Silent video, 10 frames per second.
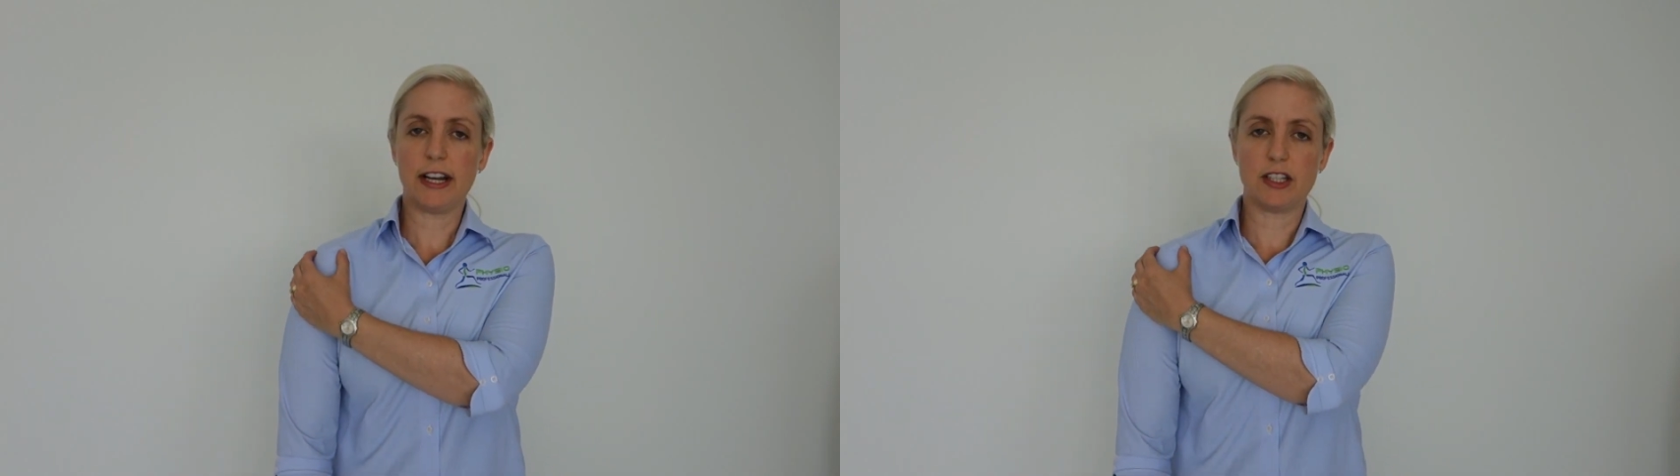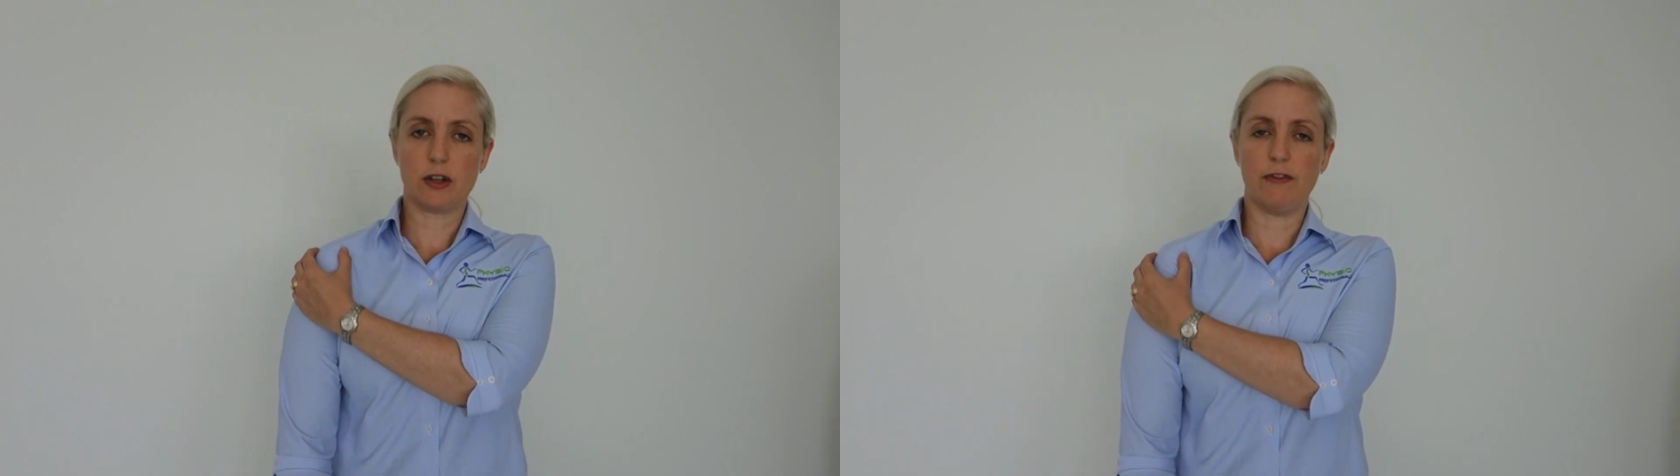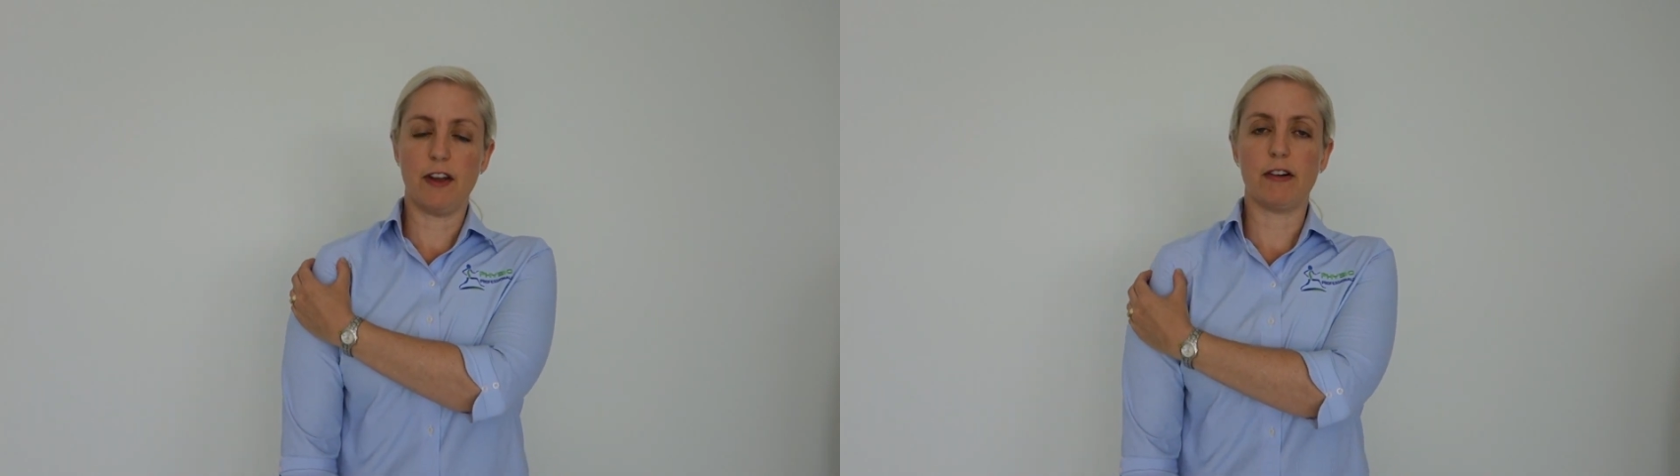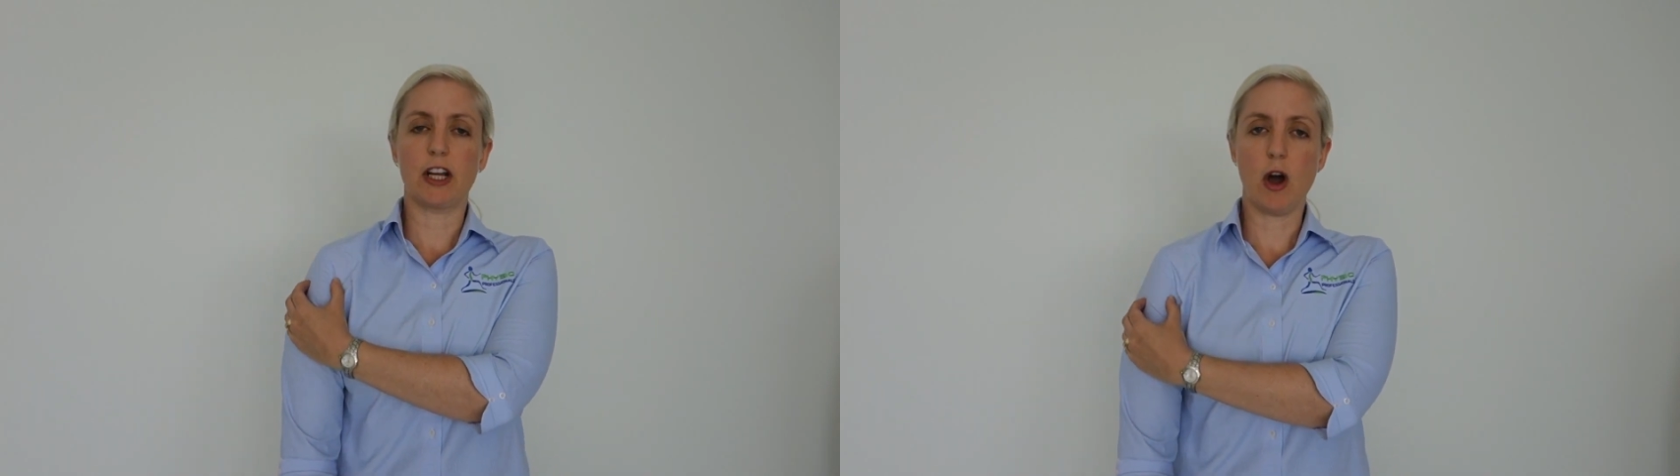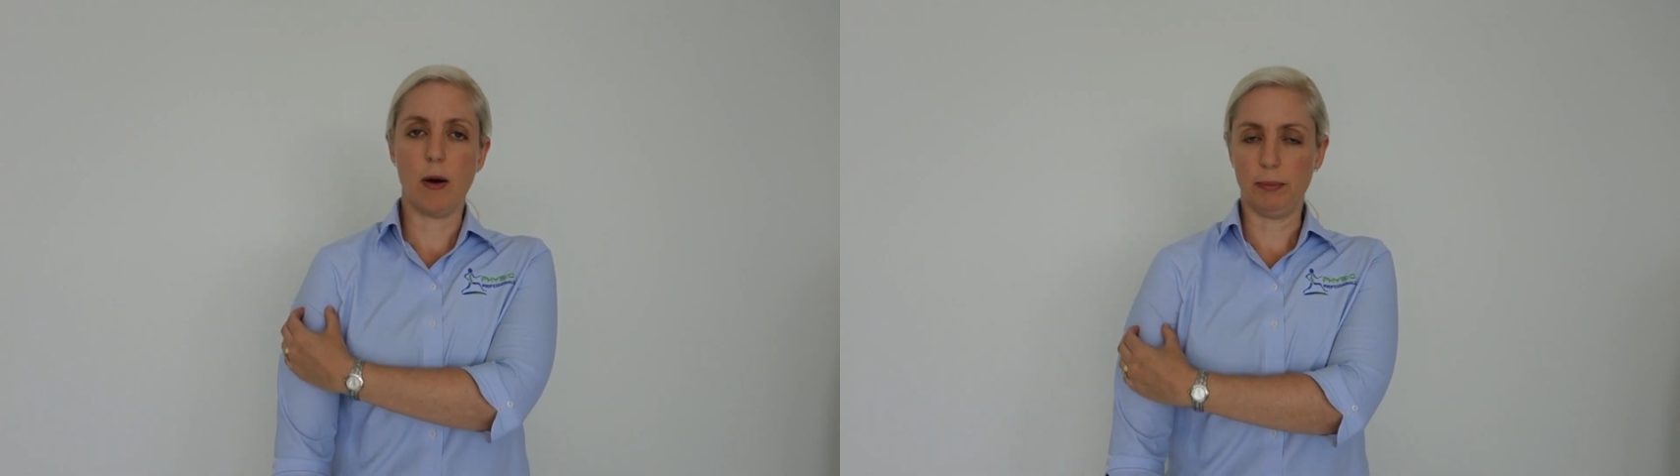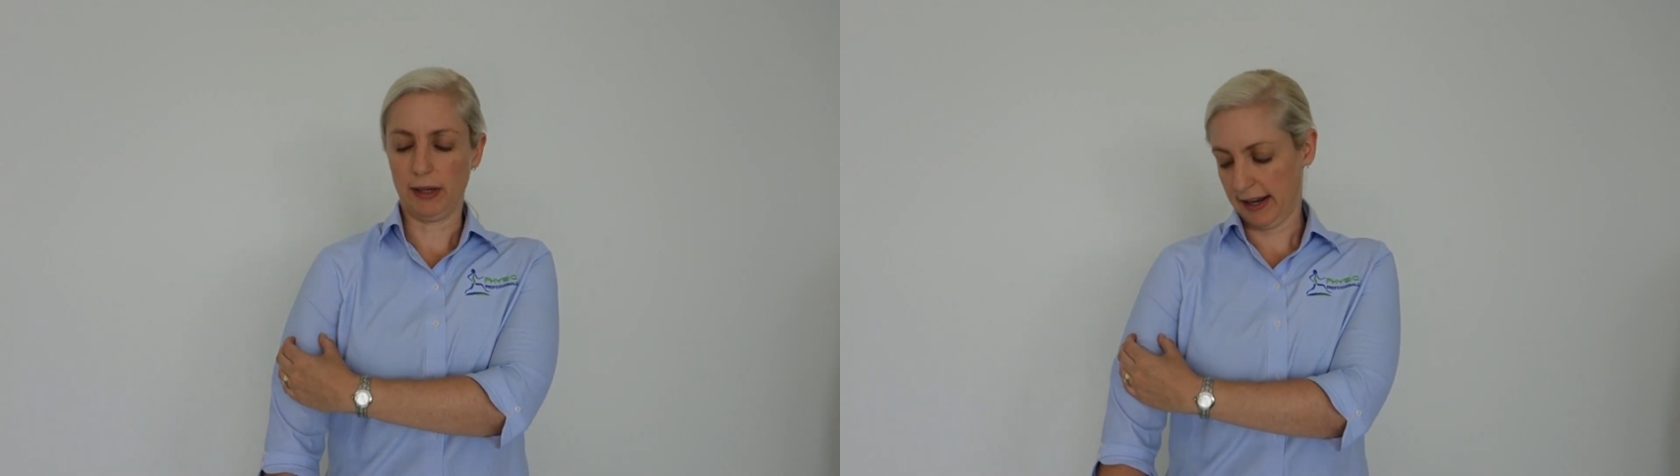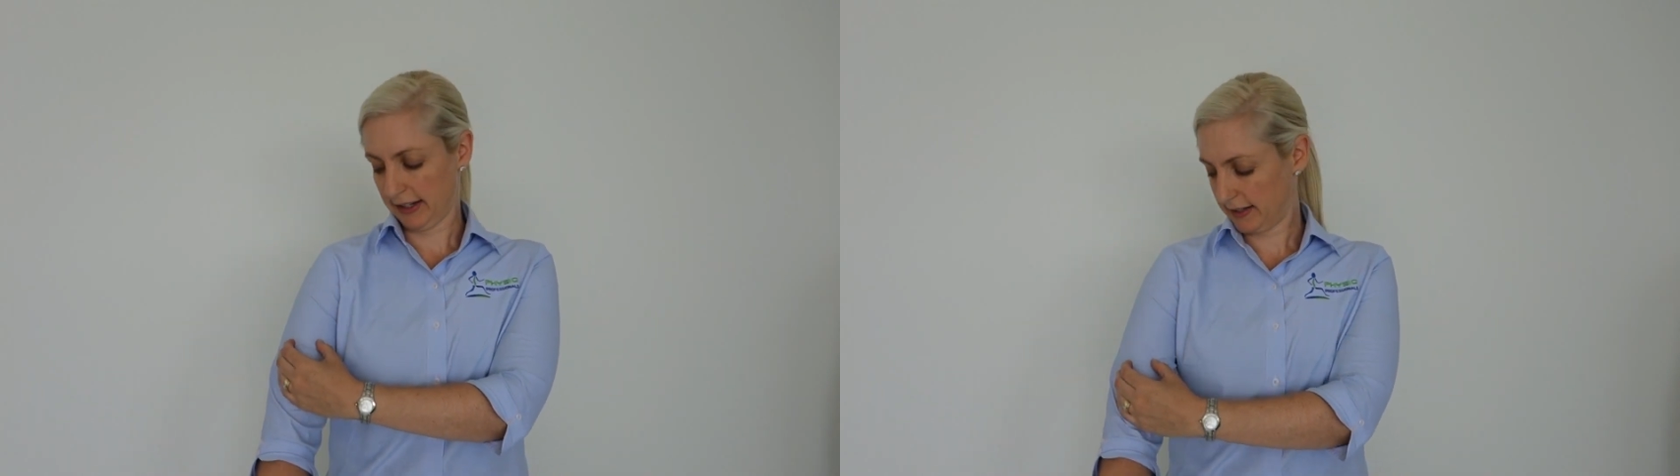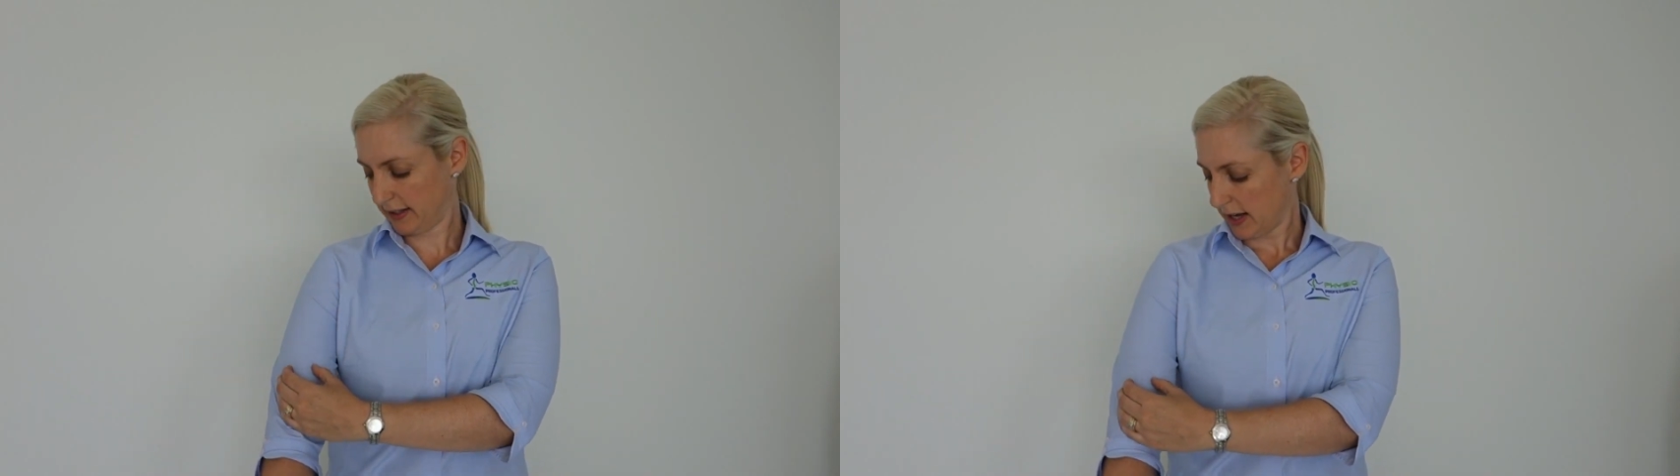it's very
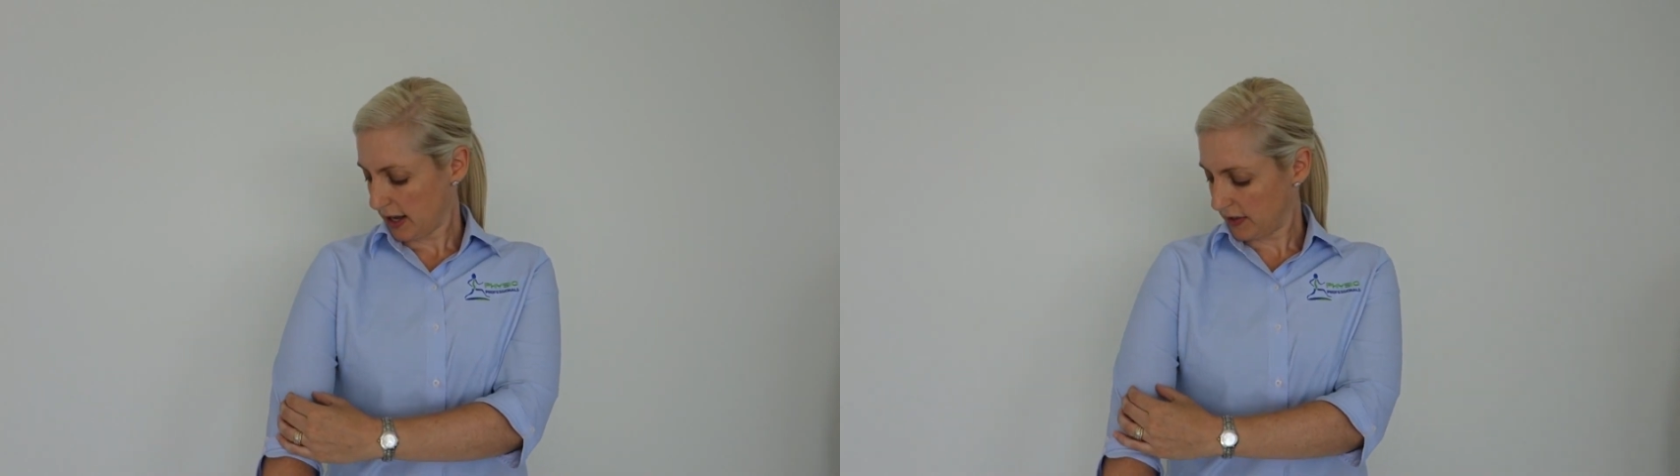complex.